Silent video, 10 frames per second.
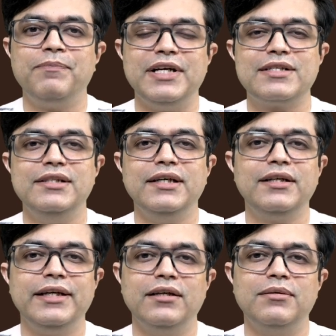It's
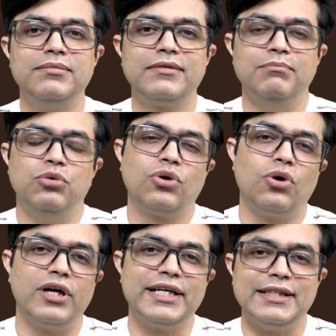there in a book
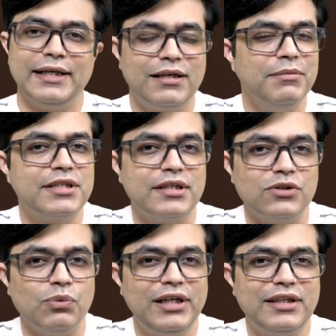called as Alchemist as well,